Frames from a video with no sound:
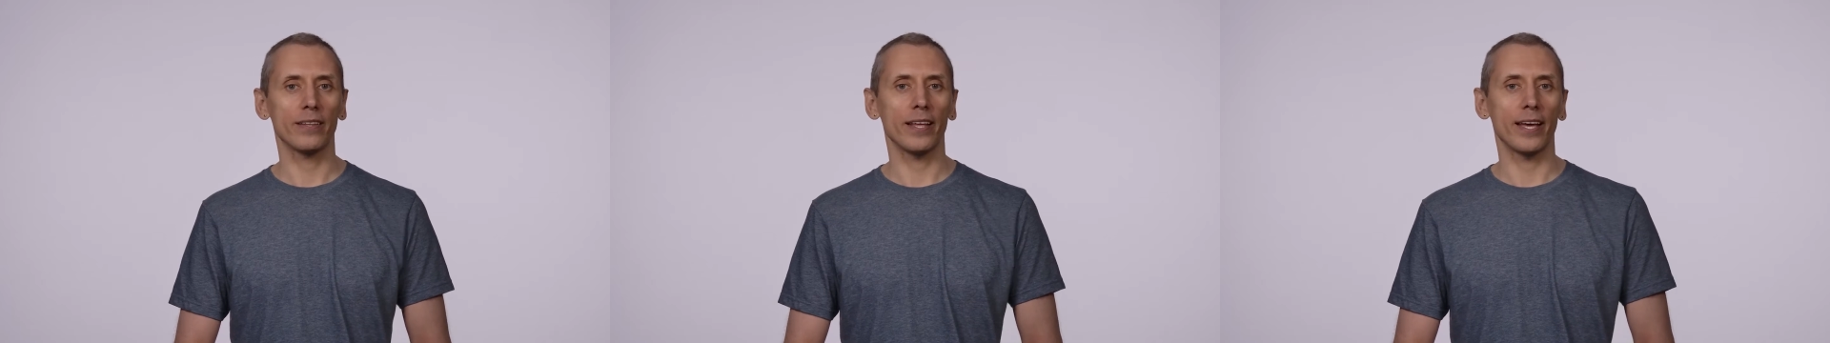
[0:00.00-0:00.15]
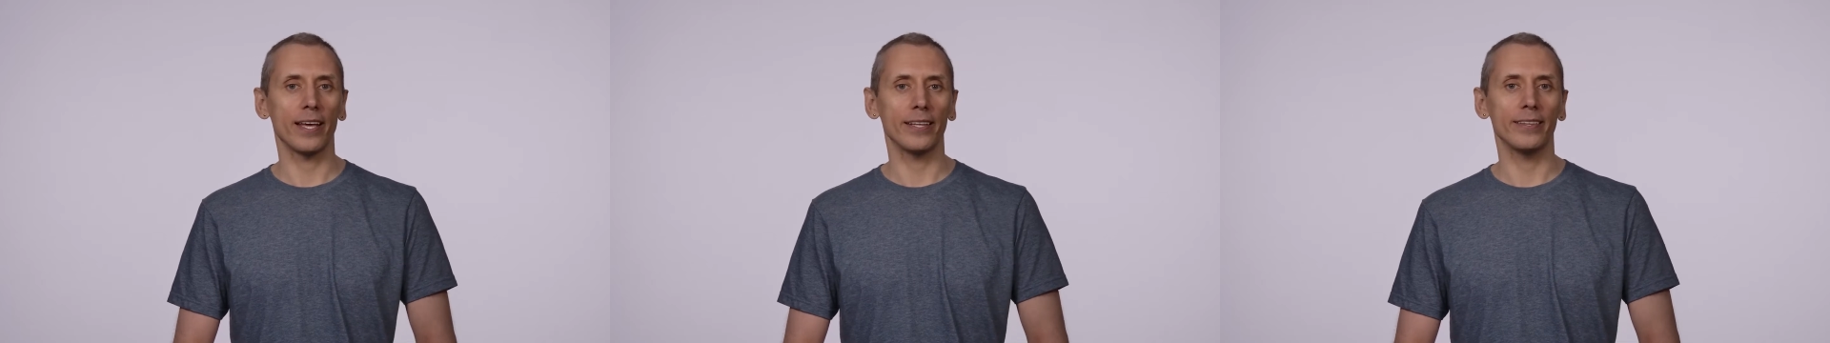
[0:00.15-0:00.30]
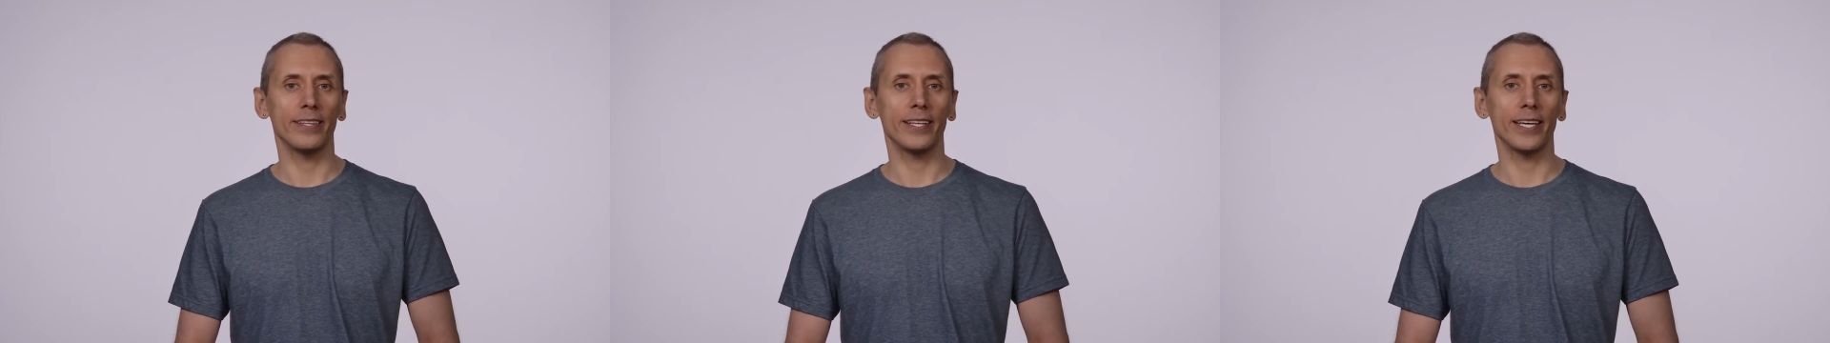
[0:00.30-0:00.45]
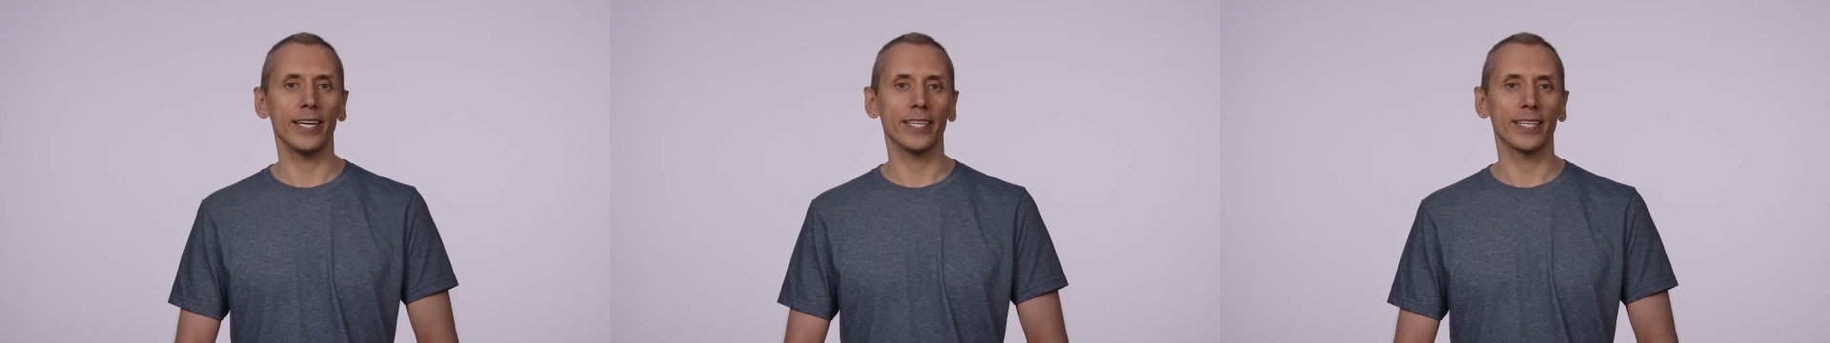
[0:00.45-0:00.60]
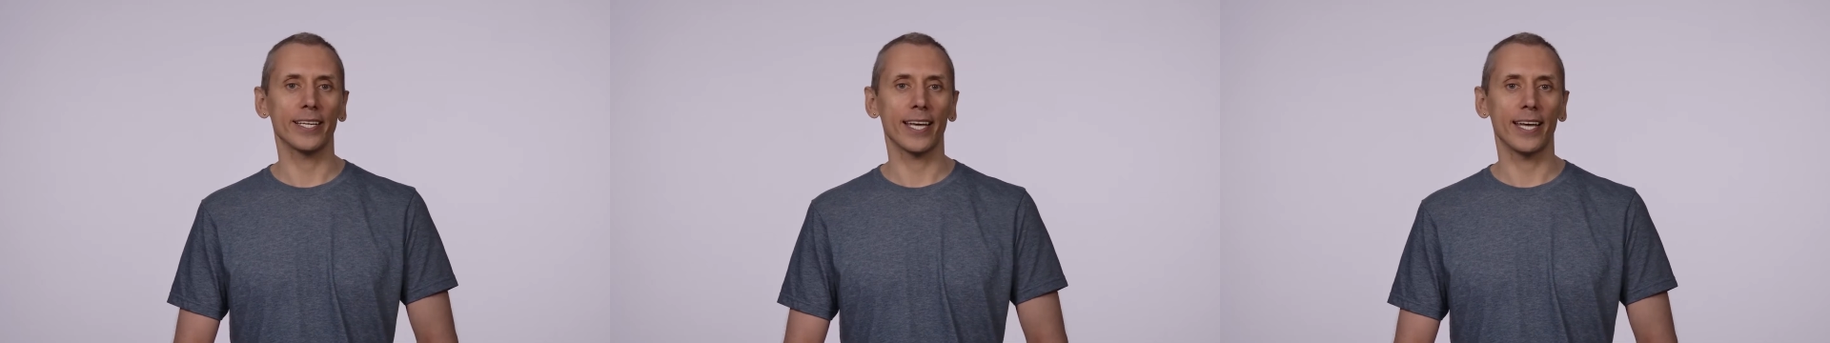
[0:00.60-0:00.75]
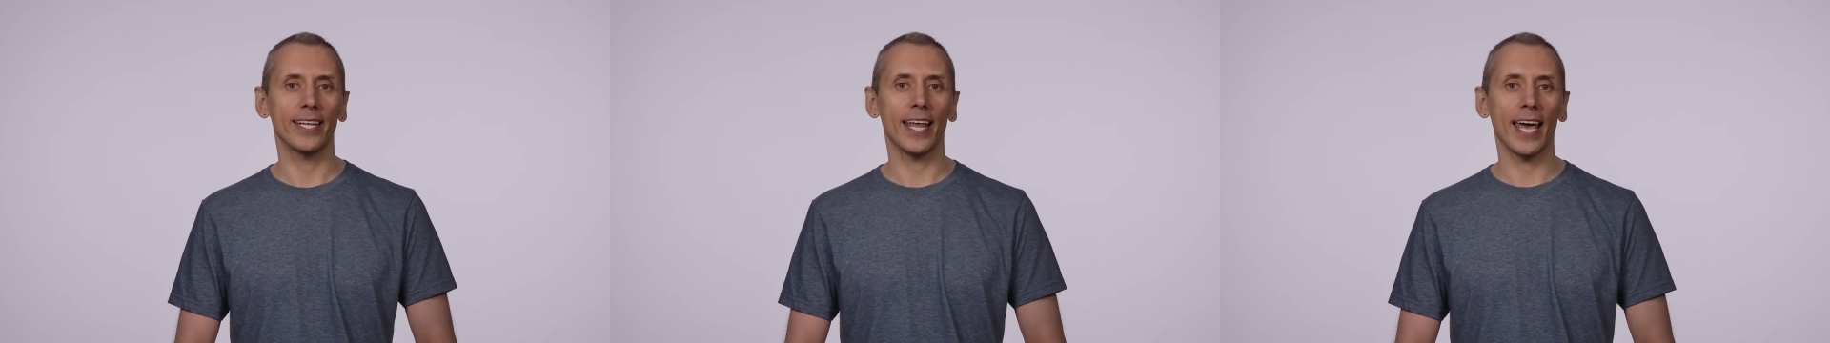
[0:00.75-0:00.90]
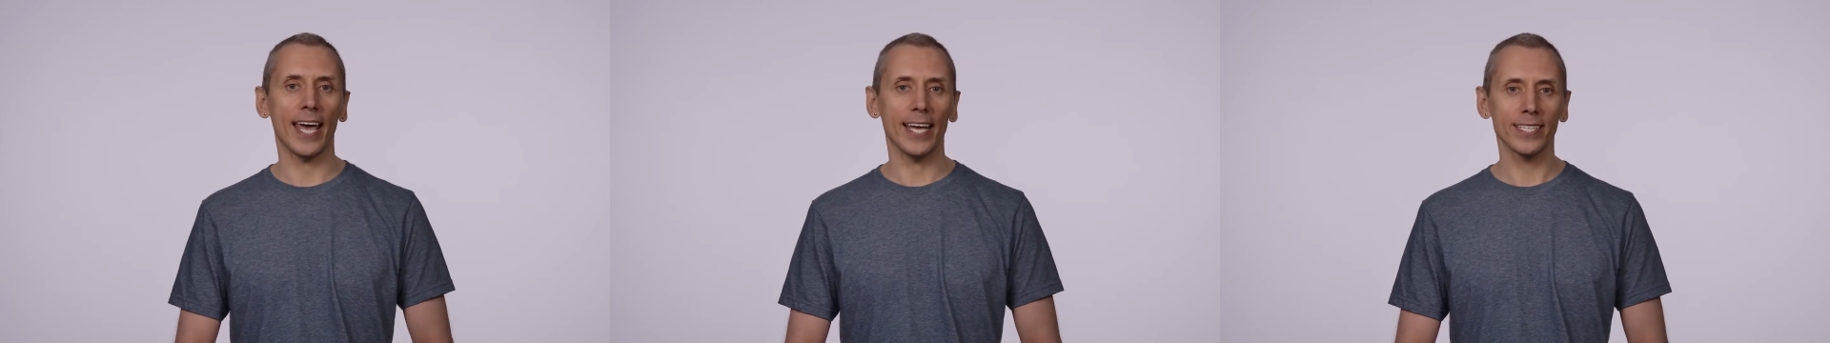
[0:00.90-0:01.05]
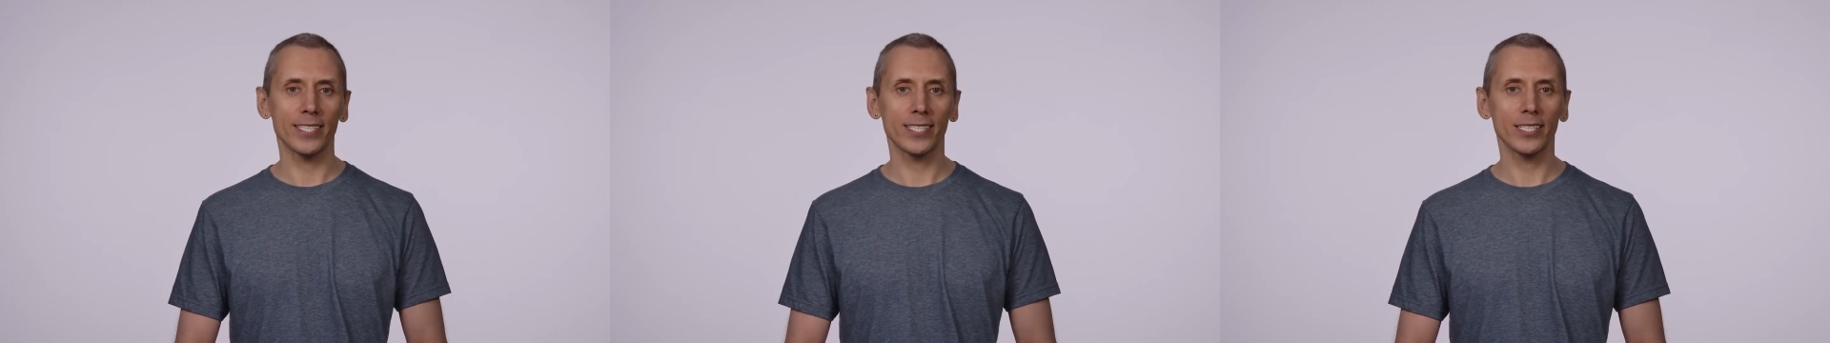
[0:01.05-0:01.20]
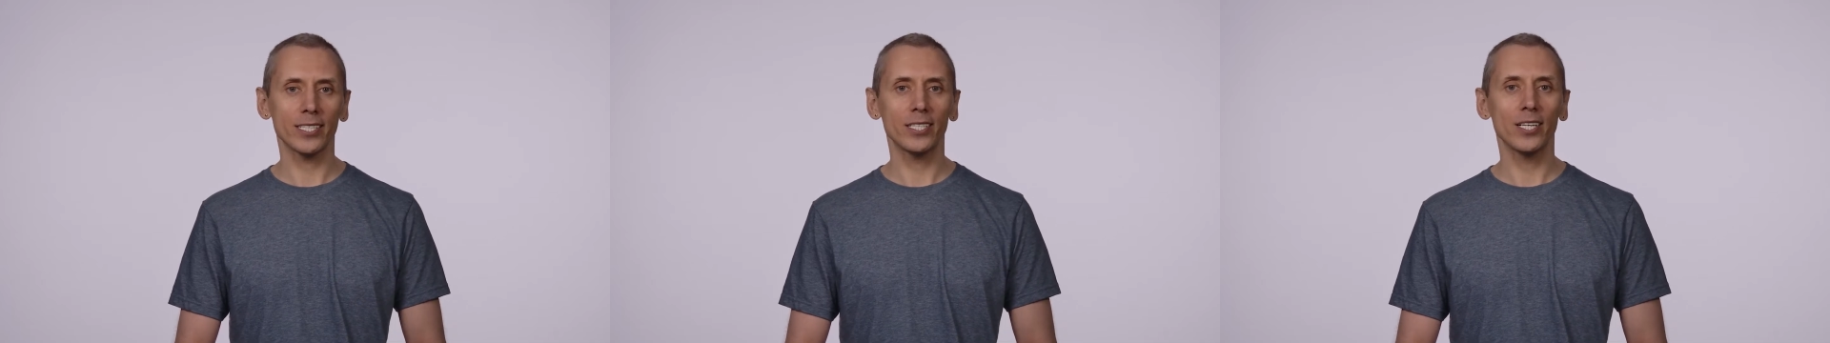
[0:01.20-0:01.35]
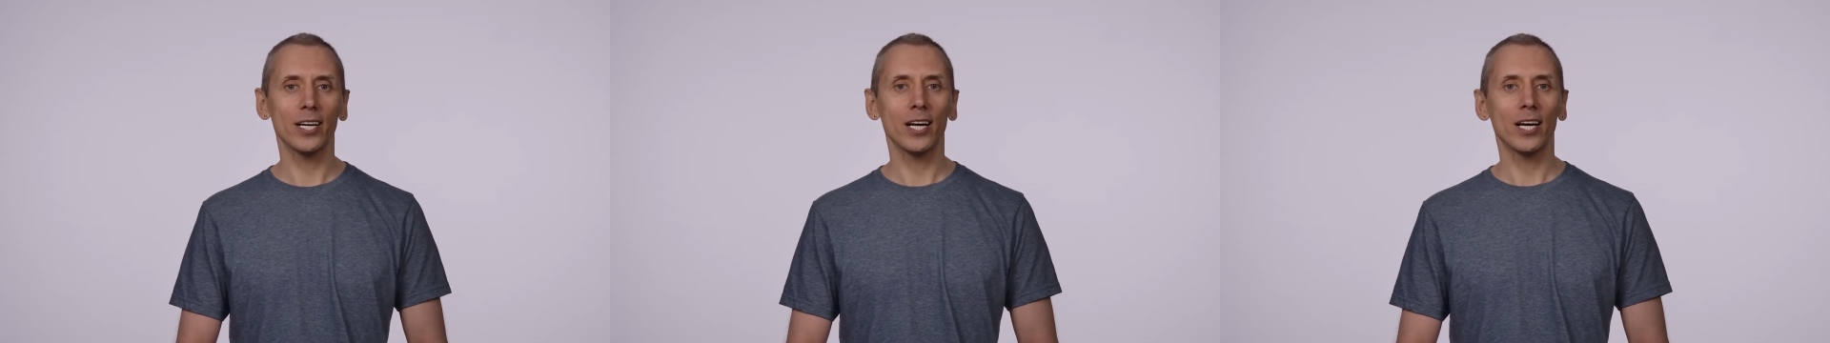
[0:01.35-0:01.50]
that they can
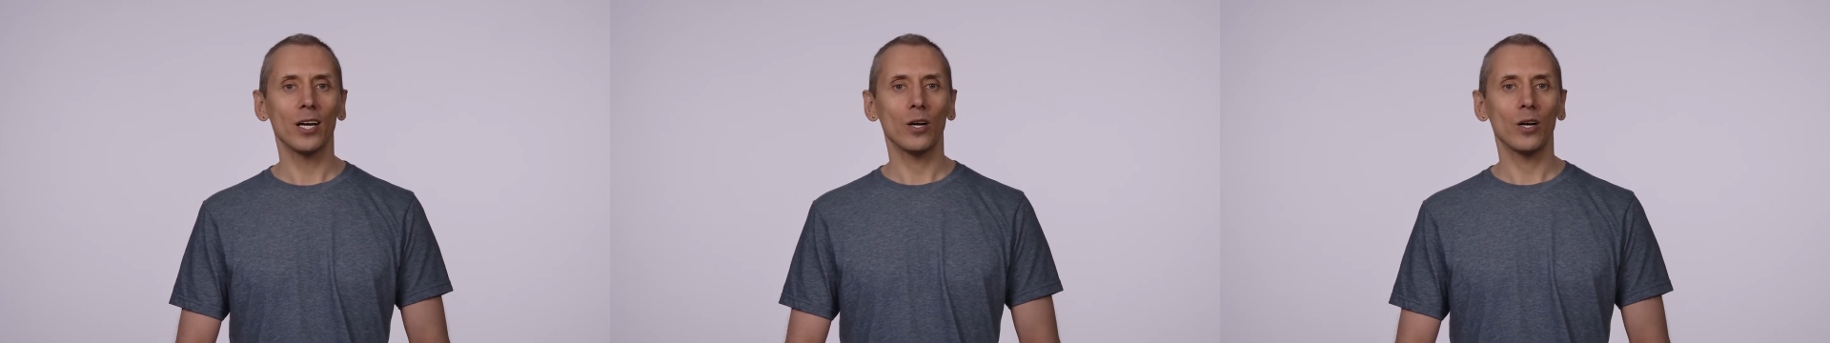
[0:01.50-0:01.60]
answer